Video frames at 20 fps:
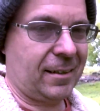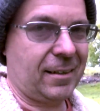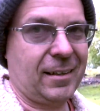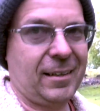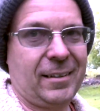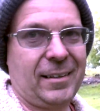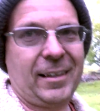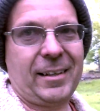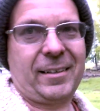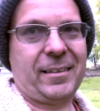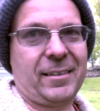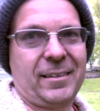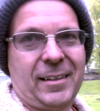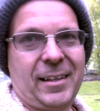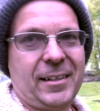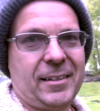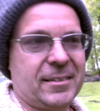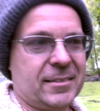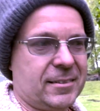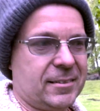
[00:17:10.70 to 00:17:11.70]
they
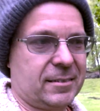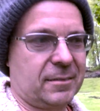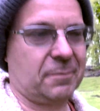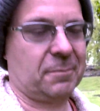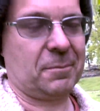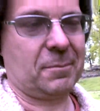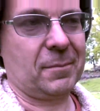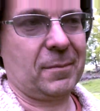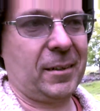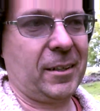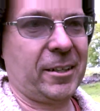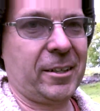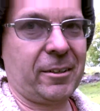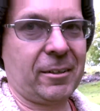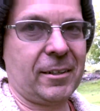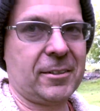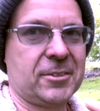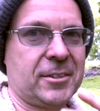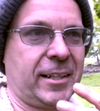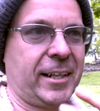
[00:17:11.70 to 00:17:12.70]
just
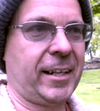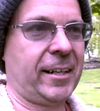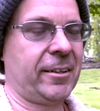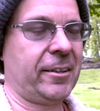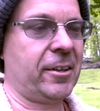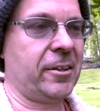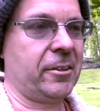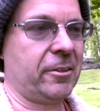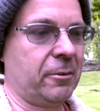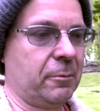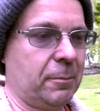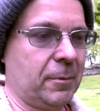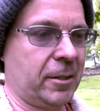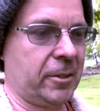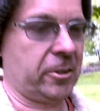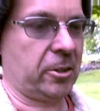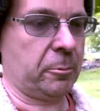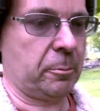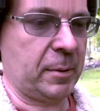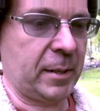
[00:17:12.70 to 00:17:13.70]
unless they get it on
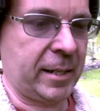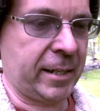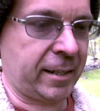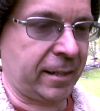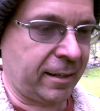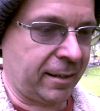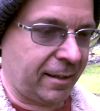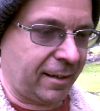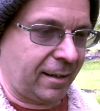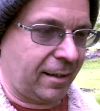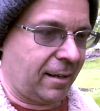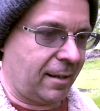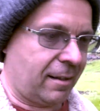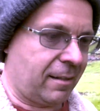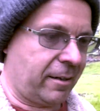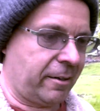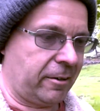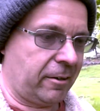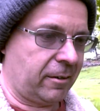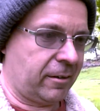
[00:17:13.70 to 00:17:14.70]
their beak,
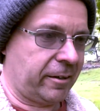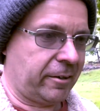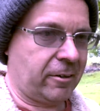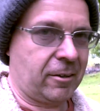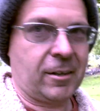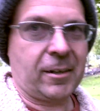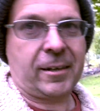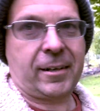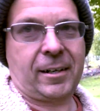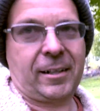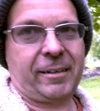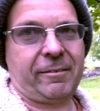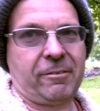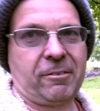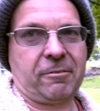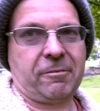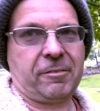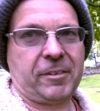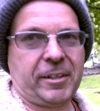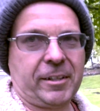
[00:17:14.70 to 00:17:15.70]
they're not going to
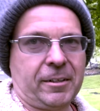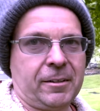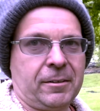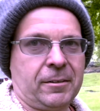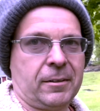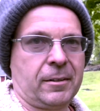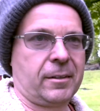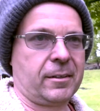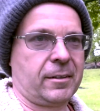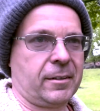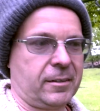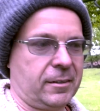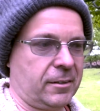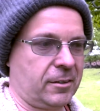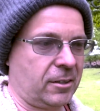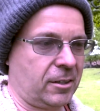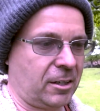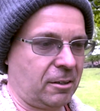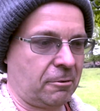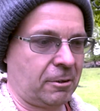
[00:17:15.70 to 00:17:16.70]
even feel the
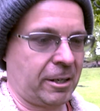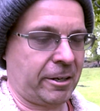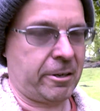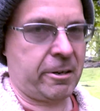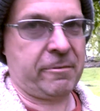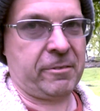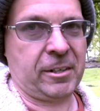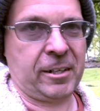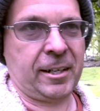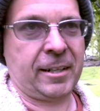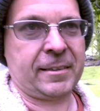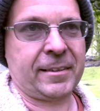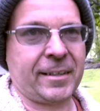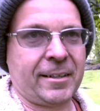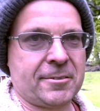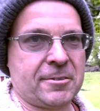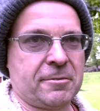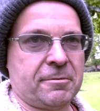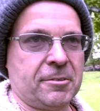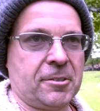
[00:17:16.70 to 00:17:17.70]
hot wire, even at
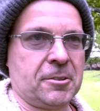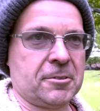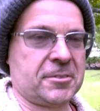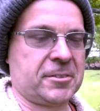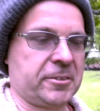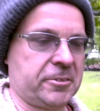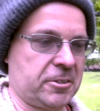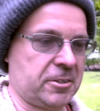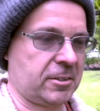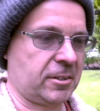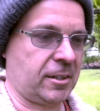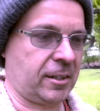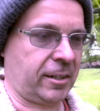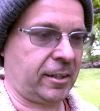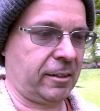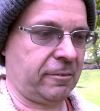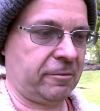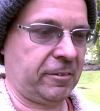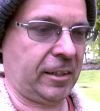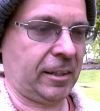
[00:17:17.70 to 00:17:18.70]
8,000 volts. They're just not
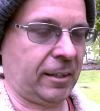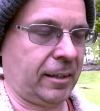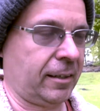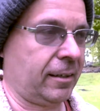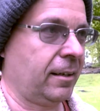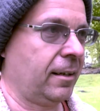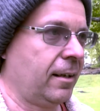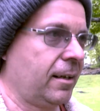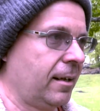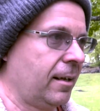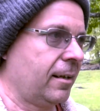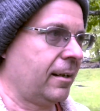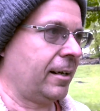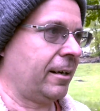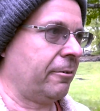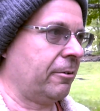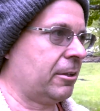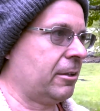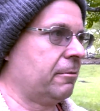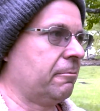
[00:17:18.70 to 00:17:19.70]
going to feel it.
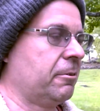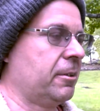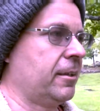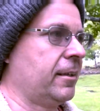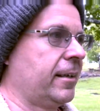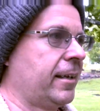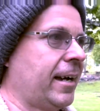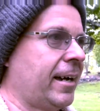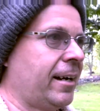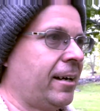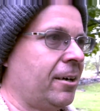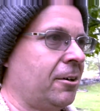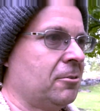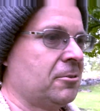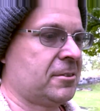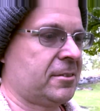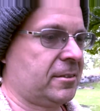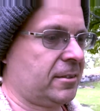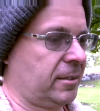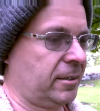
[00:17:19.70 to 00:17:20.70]
Now with the
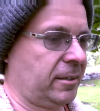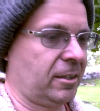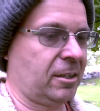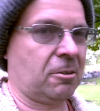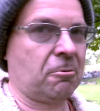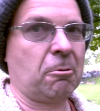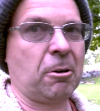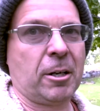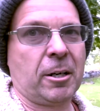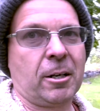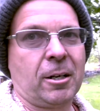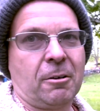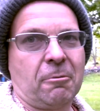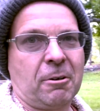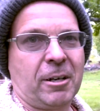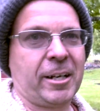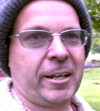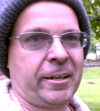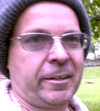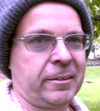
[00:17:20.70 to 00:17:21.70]
cows, one hot
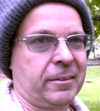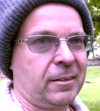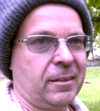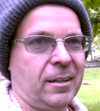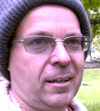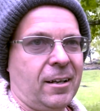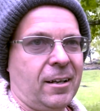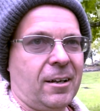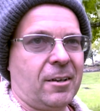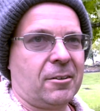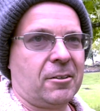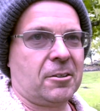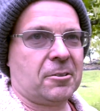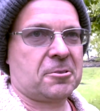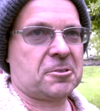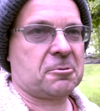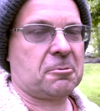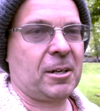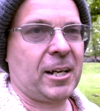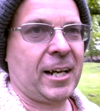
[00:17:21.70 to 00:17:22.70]
wire, no
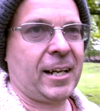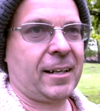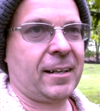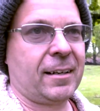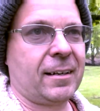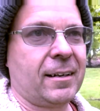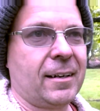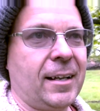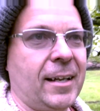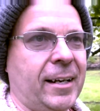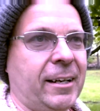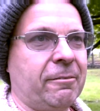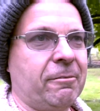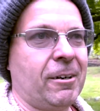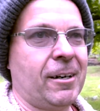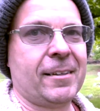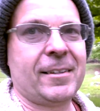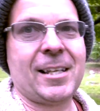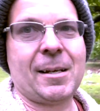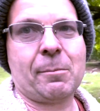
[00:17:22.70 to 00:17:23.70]
sweat. I can
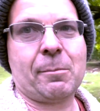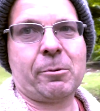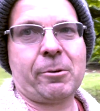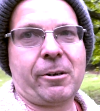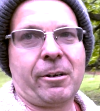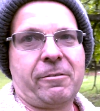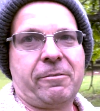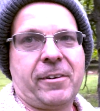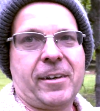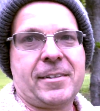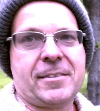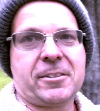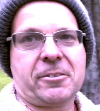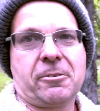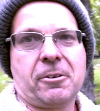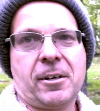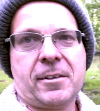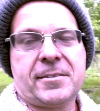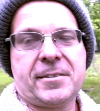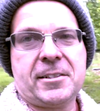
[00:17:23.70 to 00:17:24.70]
run a temporary fence
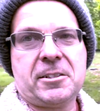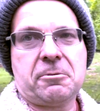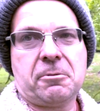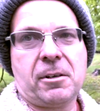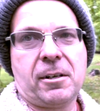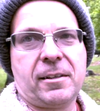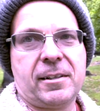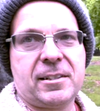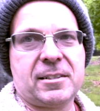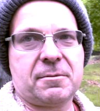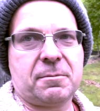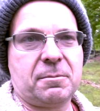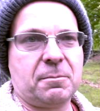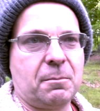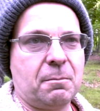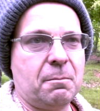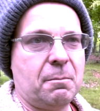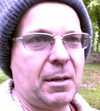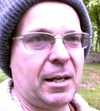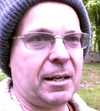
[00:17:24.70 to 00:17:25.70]
across each one of these
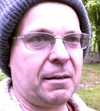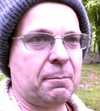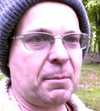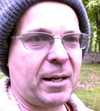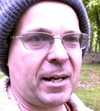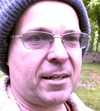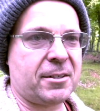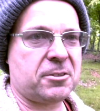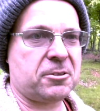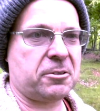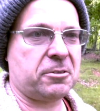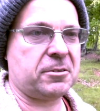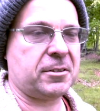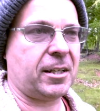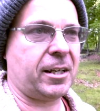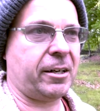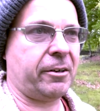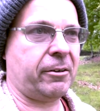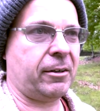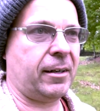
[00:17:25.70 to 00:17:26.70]
main pastures
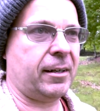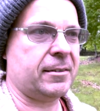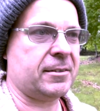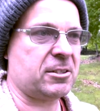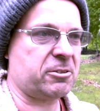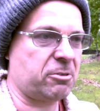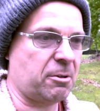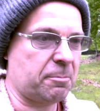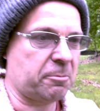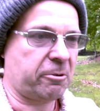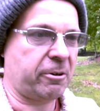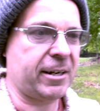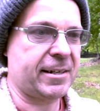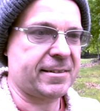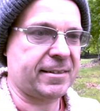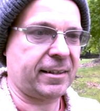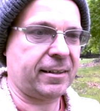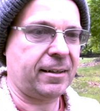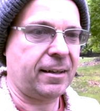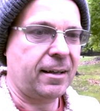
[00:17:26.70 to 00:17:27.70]
here and strip
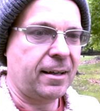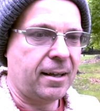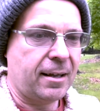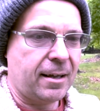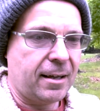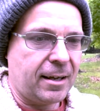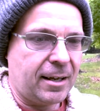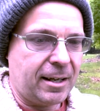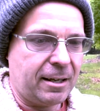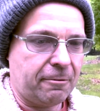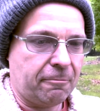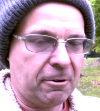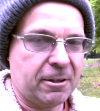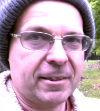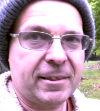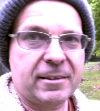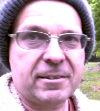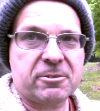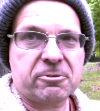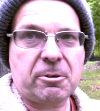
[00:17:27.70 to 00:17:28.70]
graze it. And what
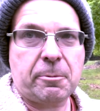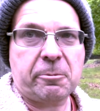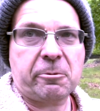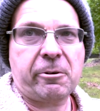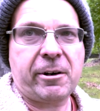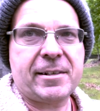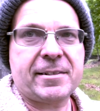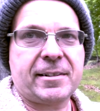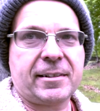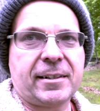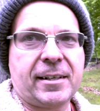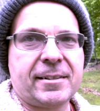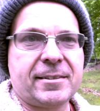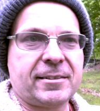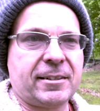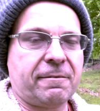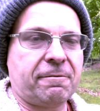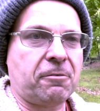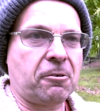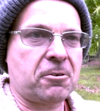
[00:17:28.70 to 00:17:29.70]
strip grazing does
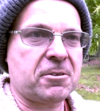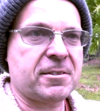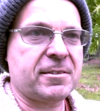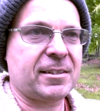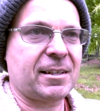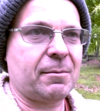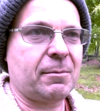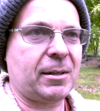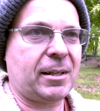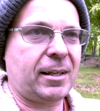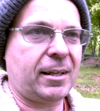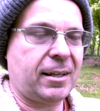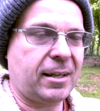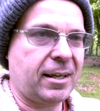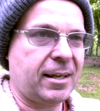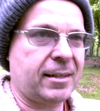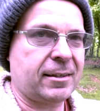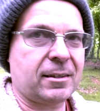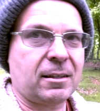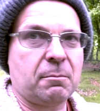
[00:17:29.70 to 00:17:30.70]
is it forces them to
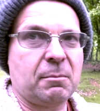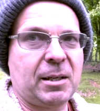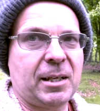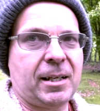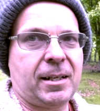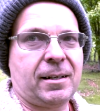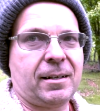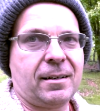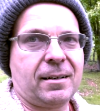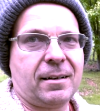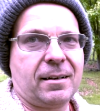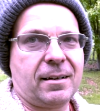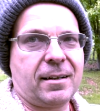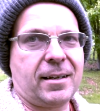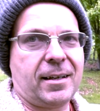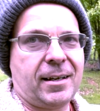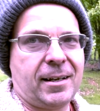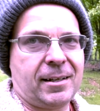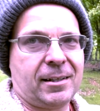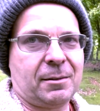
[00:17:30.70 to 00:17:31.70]
eat the meat
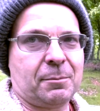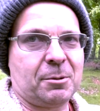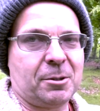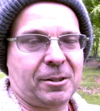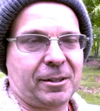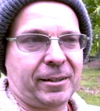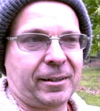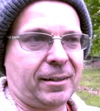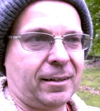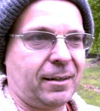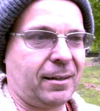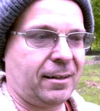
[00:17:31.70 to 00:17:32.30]
and the pudding.